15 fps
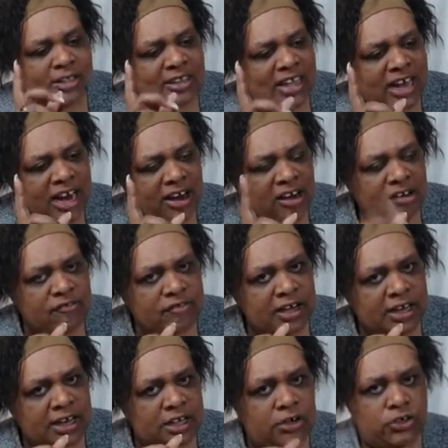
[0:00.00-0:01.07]
That
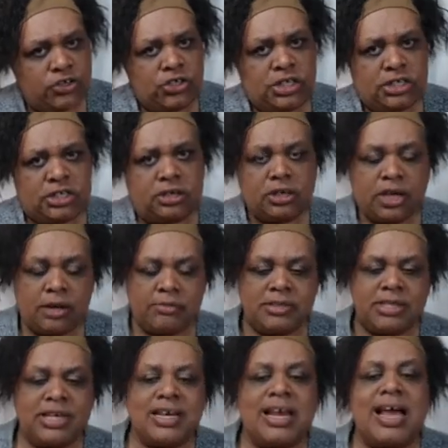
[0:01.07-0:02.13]
Hierophant energy still
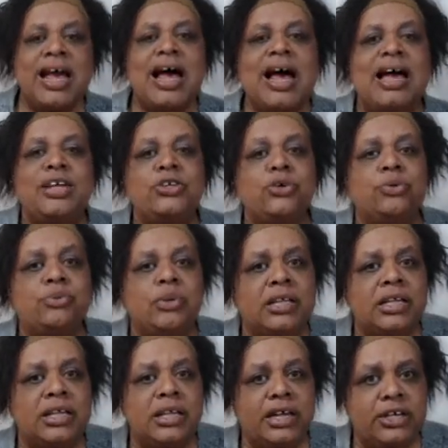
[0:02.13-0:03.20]
comes in. I don't
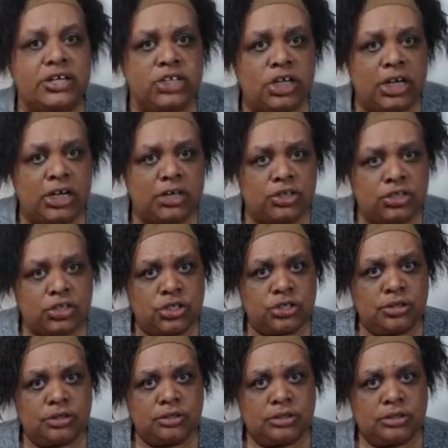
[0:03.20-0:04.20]
really like change.